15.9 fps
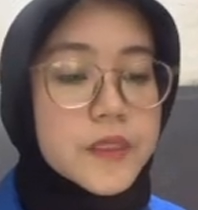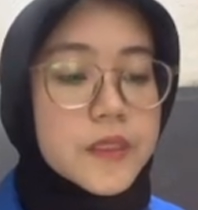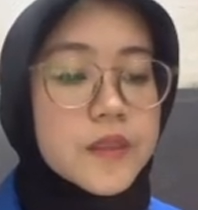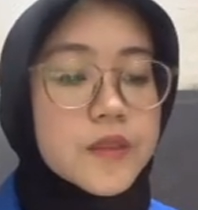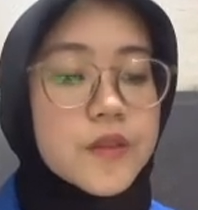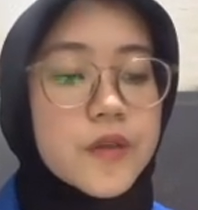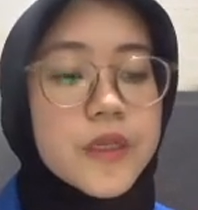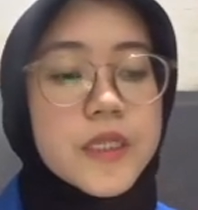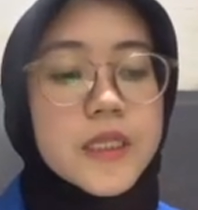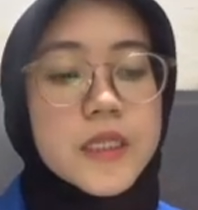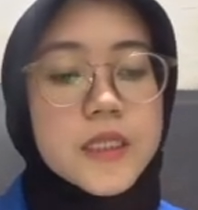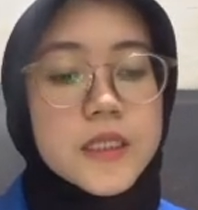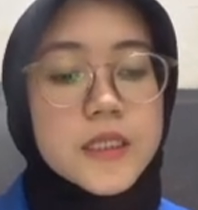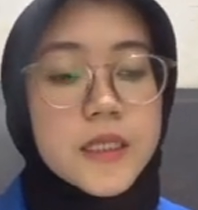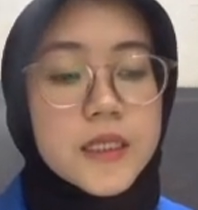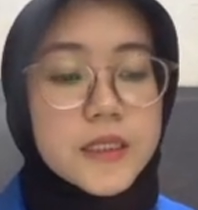So in
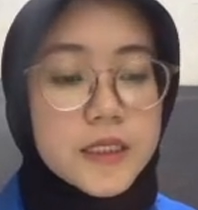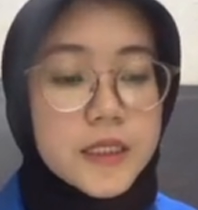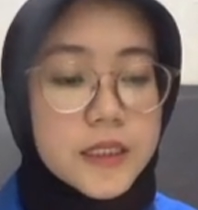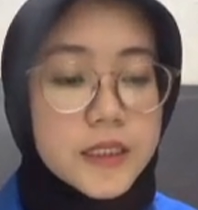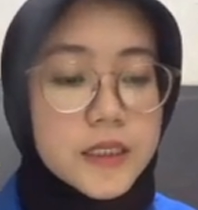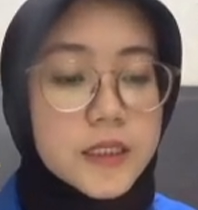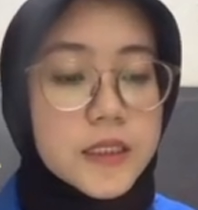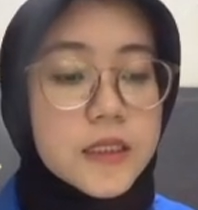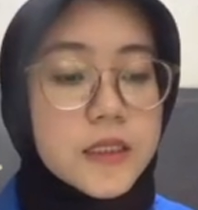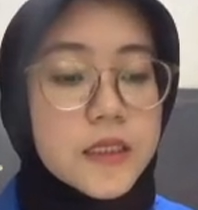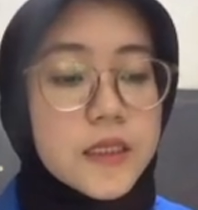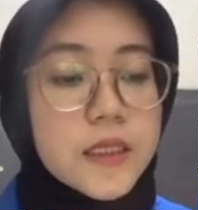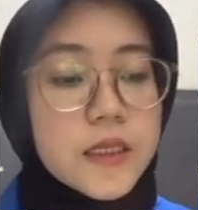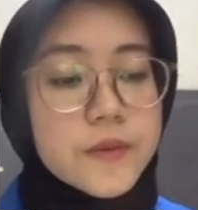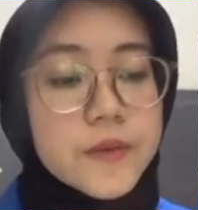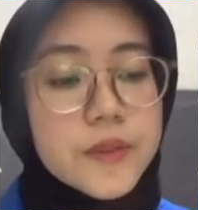this sentence, the
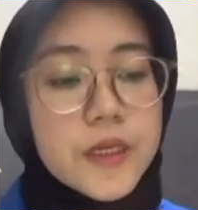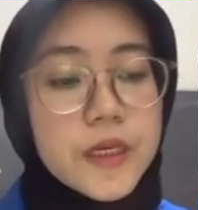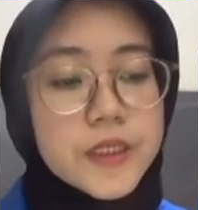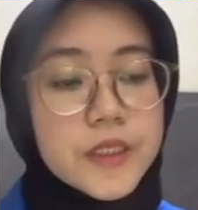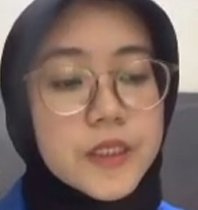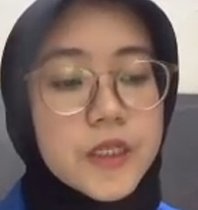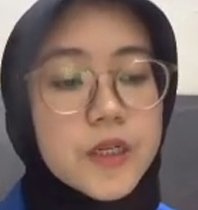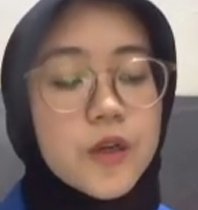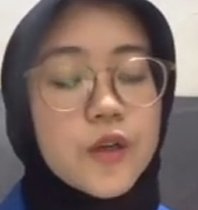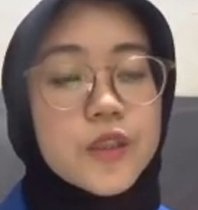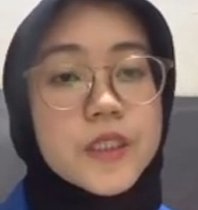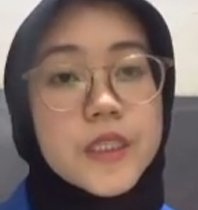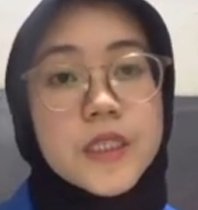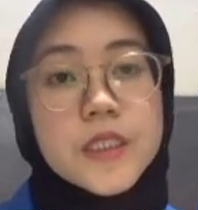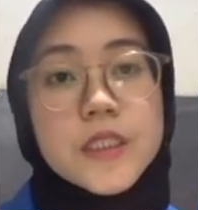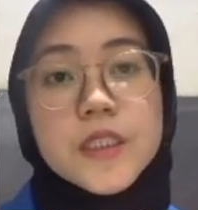deep structure
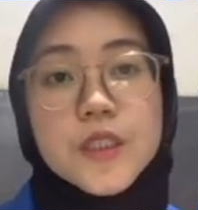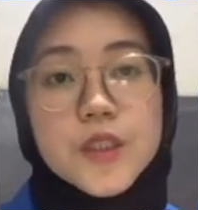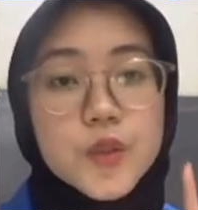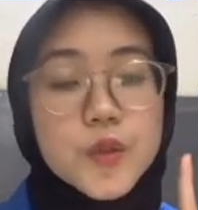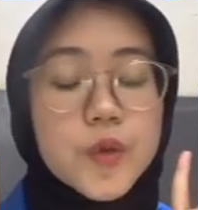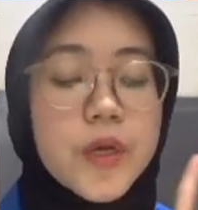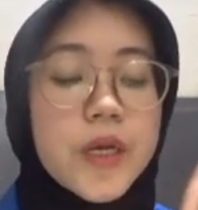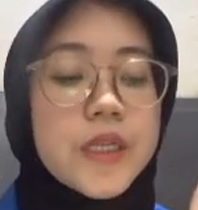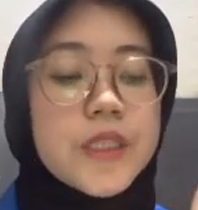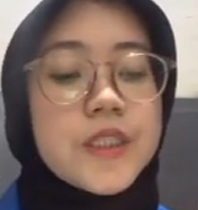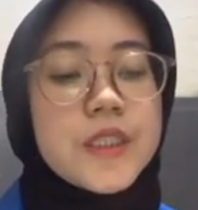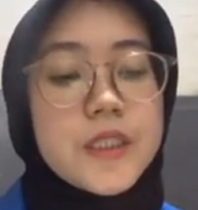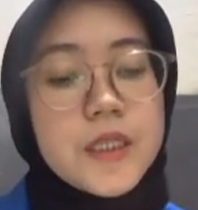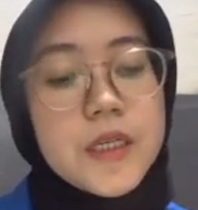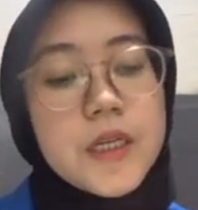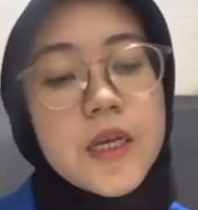contains 2
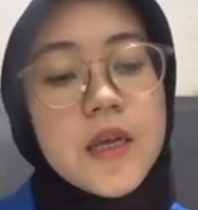actions.